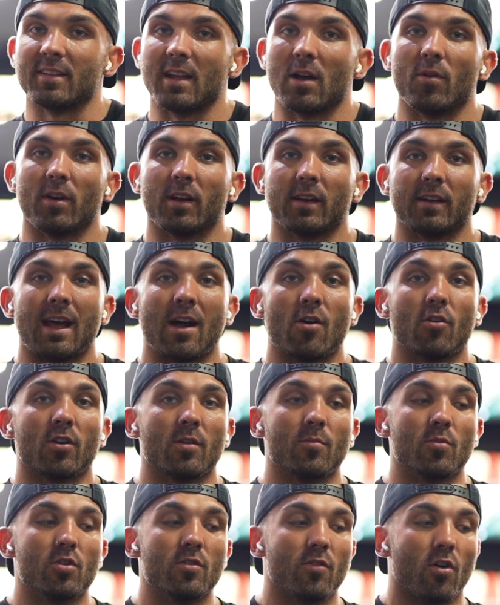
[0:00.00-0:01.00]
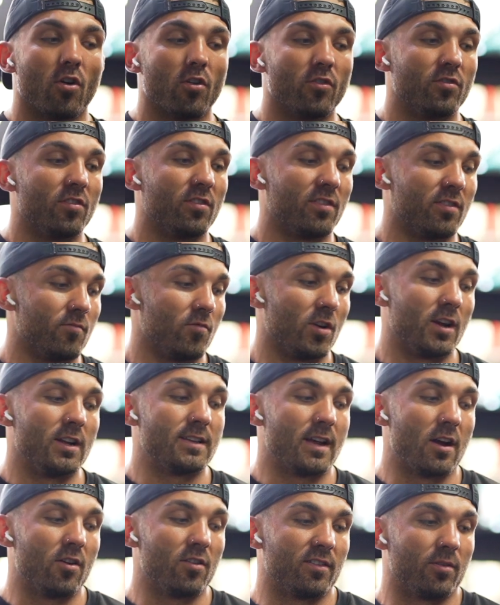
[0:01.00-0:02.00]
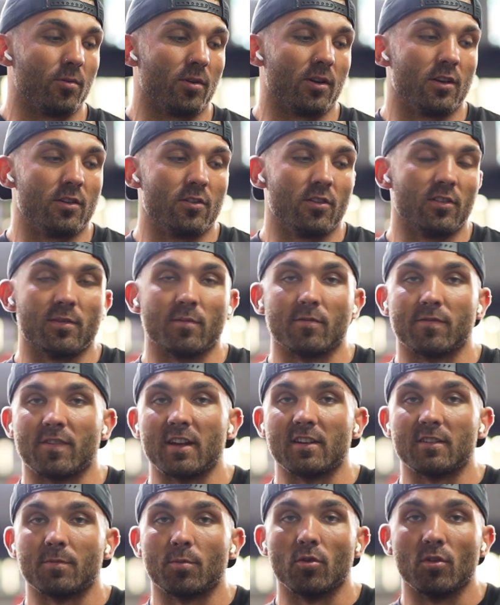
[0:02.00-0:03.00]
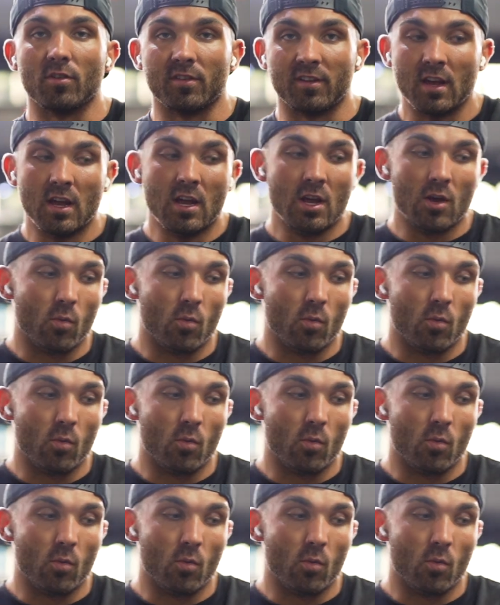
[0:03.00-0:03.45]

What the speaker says: Now we're going to move on to some rear delts. So we're going to do some face pulls.